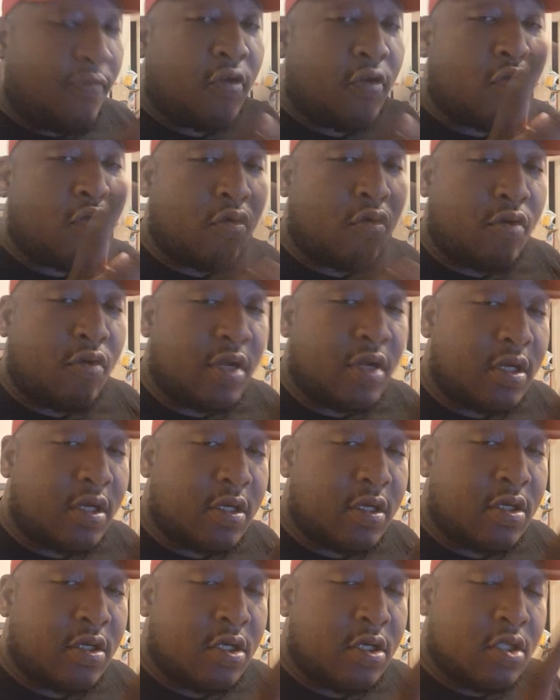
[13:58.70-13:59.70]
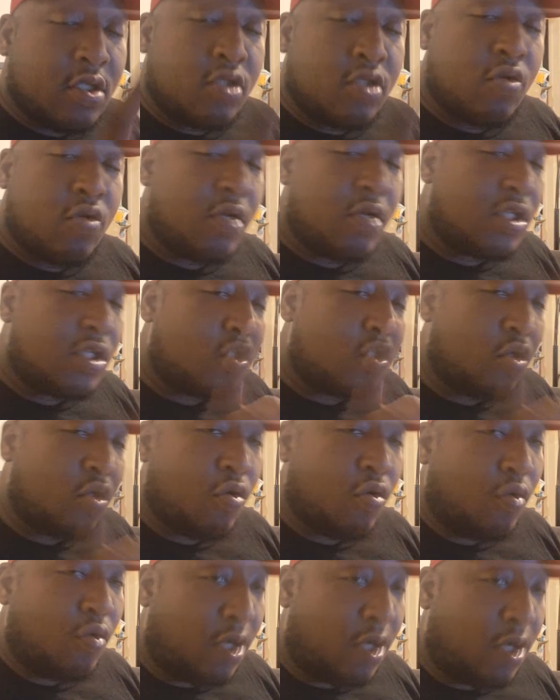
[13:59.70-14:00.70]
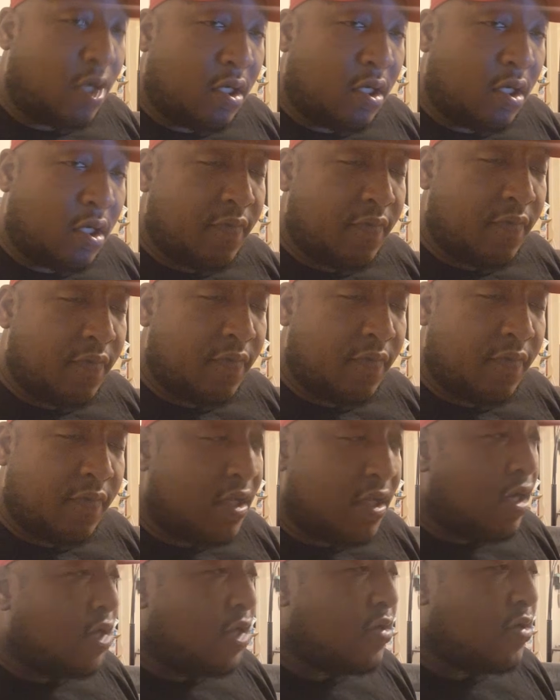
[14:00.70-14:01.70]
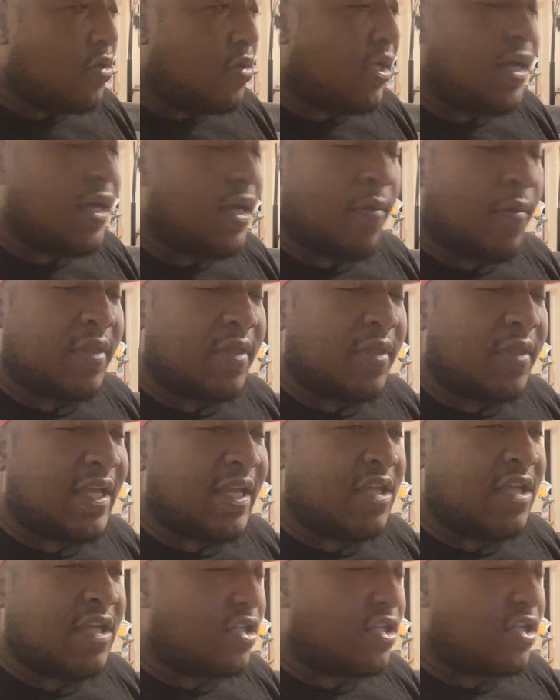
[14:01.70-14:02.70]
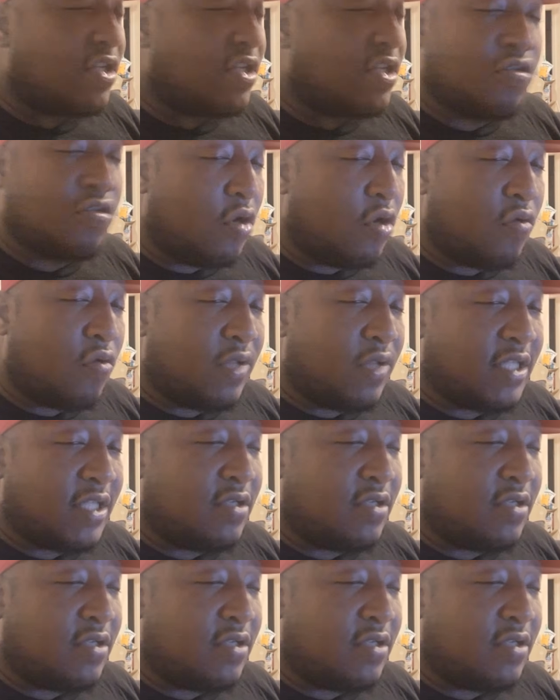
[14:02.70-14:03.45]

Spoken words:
From the rooter to the tutor. There's only a couple things that you